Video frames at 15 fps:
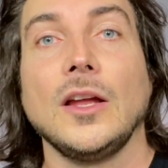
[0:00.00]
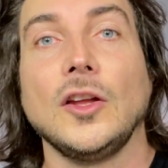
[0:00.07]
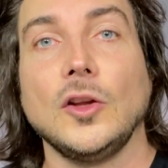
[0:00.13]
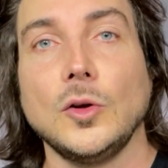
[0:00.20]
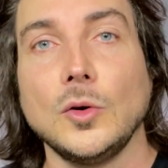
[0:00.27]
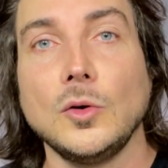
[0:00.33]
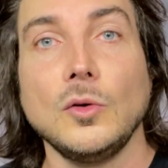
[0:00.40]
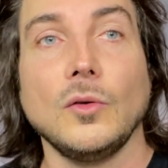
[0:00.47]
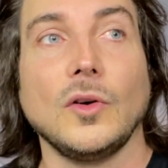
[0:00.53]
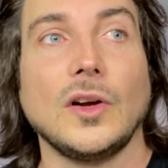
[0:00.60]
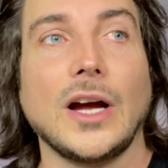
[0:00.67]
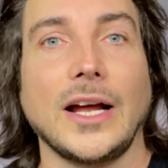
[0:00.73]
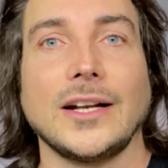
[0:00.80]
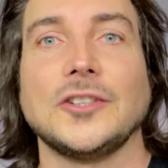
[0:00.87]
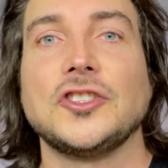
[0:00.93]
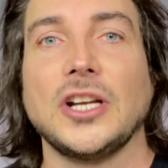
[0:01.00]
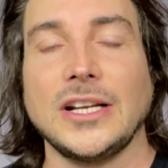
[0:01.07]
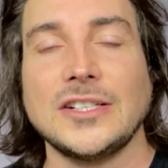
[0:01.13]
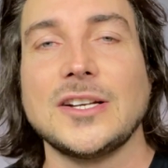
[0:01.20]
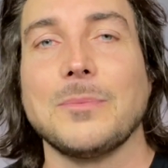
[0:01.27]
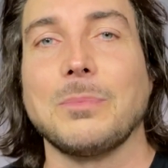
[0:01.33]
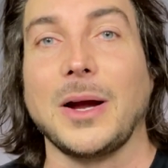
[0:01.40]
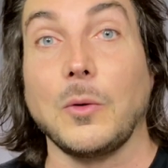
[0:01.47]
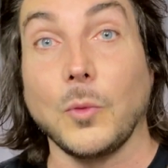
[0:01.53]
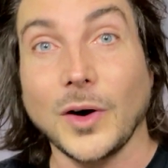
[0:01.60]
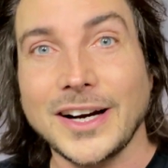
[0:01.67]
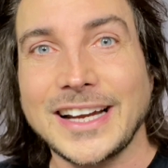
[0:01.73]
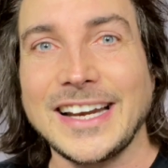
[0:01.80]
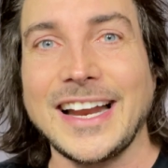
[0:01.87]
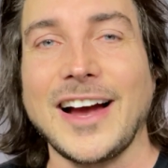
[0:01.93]
You got to change it by
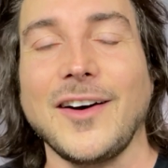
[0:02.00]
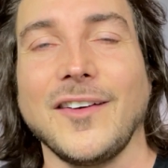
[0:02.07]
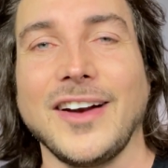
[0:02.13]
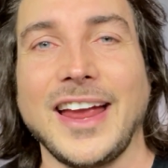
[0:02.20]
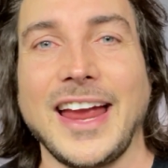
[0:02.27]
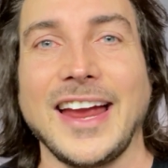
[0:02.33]
working out